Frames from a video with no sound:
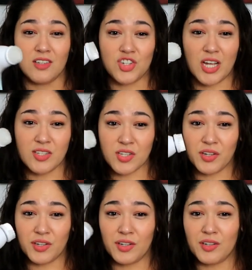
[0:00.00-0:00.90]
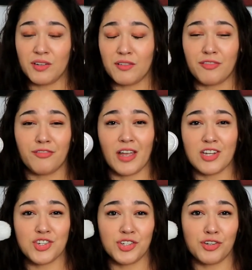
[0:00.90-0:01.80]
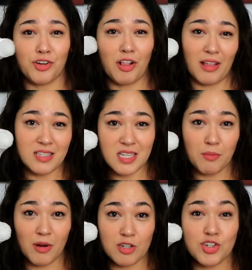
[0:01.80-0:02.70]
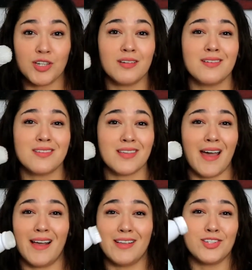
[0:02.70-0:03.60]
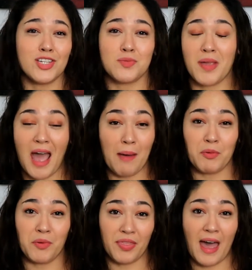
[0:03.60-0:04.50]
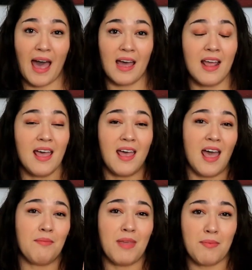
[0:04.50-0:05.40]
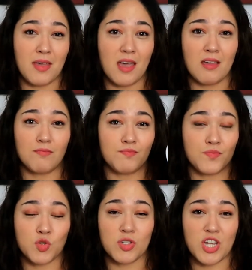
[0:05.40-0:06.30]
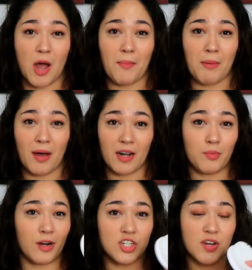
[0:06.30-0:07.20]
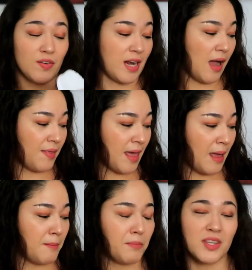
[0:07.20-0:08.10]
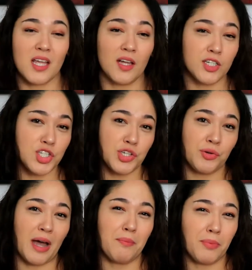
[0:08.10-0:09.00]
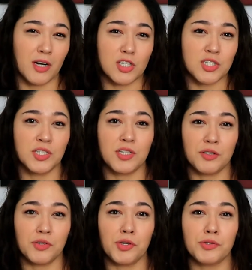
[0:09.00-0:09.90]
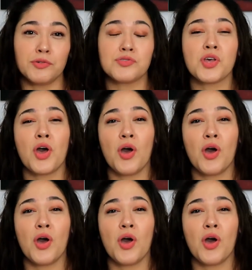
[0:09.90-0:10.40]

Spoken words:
gentle facial cleansing brushes and just be happy with that, and maybe switch out my body brush every now and then. But the other 2 I personally don't use